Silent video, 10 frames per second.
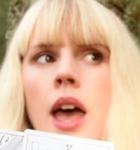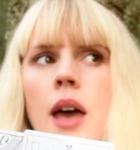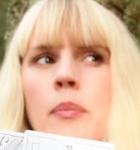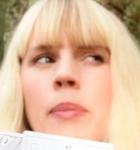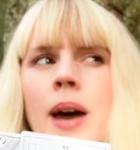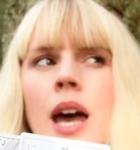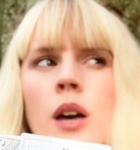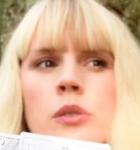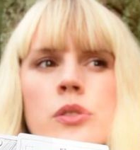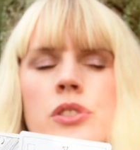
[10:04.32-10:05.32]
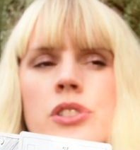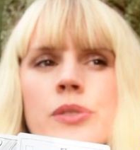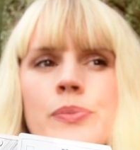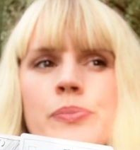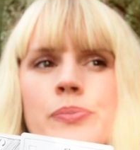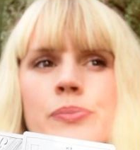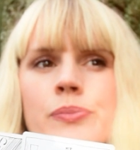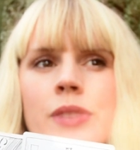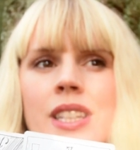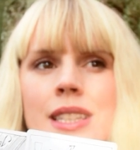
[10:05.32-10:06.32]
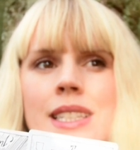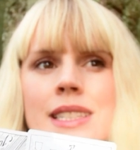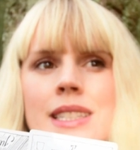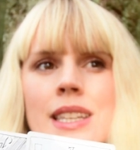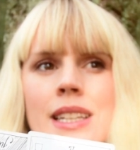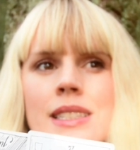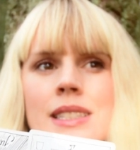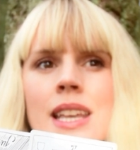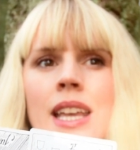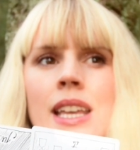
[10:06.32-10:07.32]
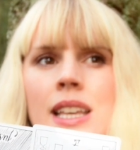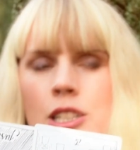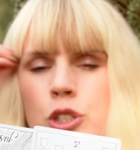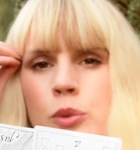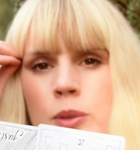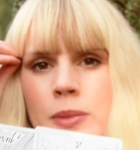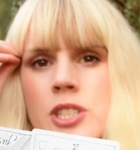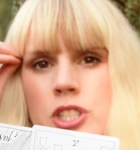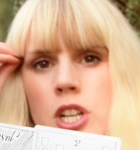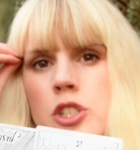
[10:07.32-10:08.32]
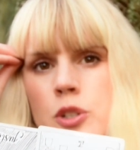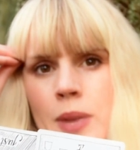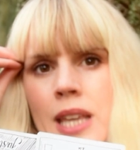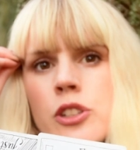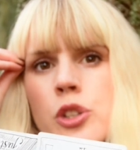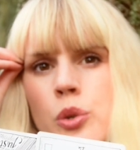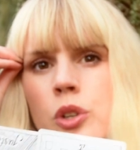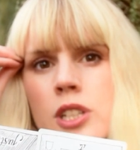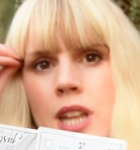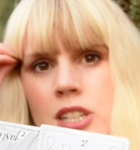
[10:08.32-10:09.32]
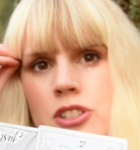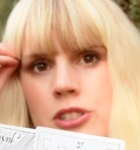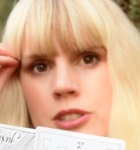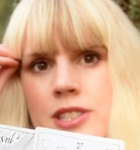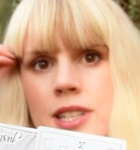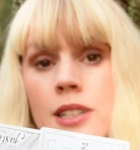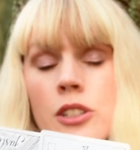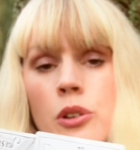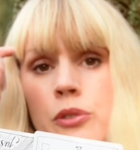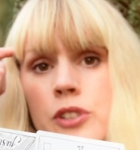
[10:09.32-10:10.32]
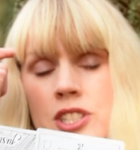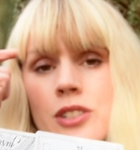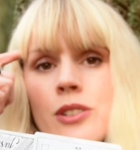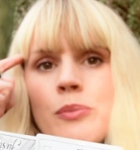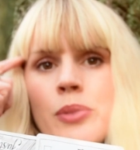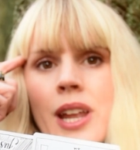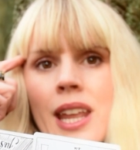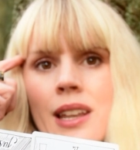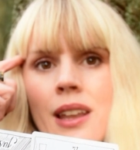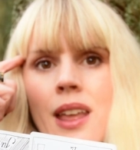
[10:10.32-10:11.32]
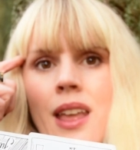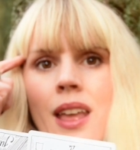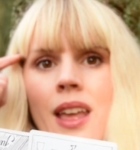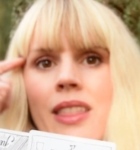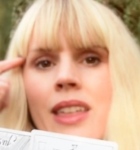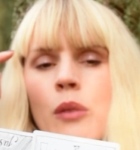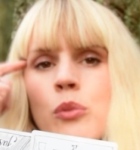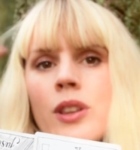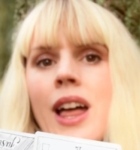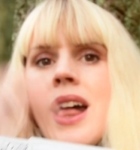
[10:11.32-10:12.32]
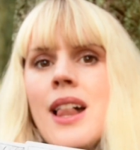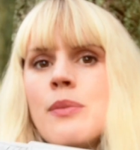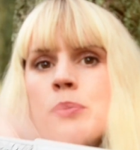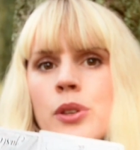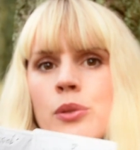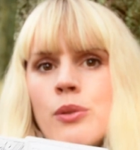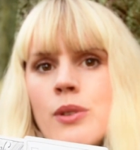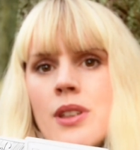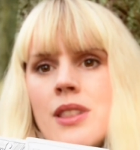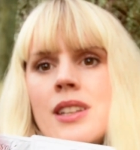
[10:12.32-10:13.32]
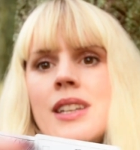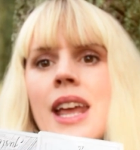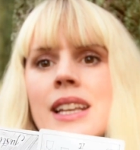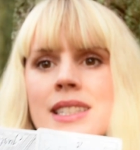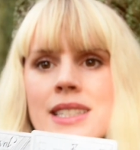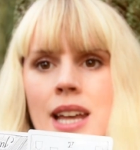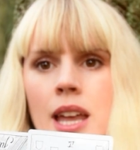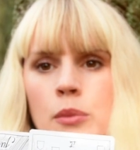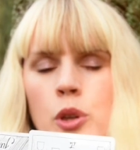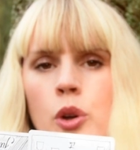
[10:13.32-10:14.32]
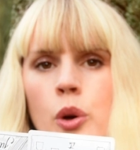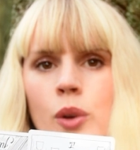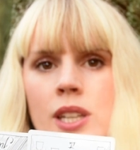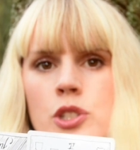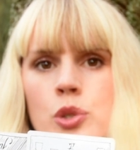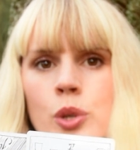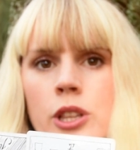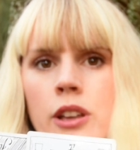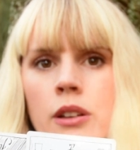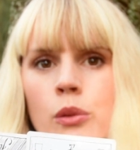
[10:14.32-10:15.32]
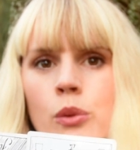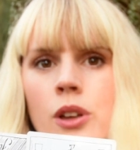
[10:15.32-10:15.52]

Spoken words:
about these things. You will start to make new connections in your physical brain that will help you the next time you go into a low.